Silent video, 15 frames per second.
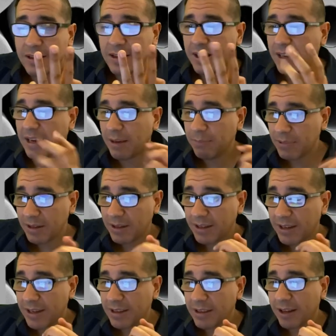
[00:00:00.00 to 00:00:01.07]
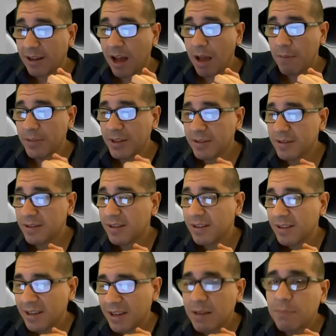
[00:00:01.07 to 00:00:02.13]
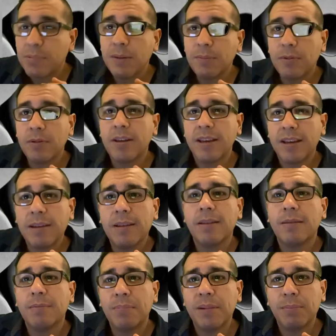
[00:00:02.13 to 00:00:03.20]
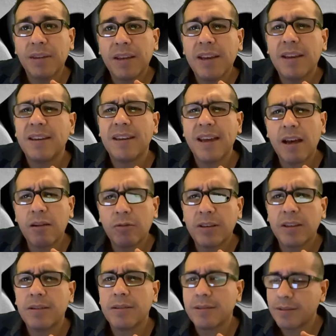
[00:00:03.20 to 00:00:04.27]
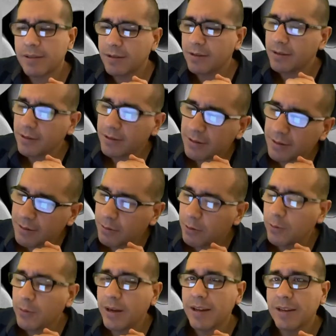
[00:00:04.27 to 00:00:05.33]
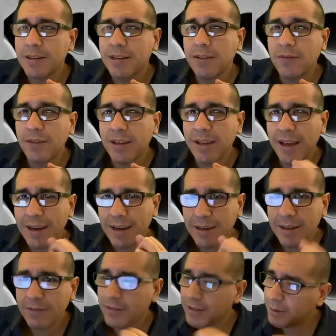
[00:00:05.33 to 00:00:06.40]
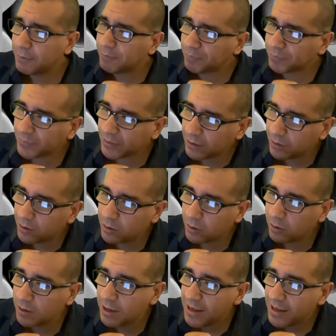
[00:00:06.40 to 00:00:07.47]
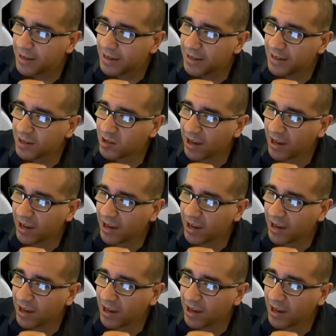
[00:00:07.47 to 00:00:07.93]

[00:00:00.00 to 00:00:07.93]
And I've been looking at the comments and people getting been getting down with their skills, some creativity. I love it. So each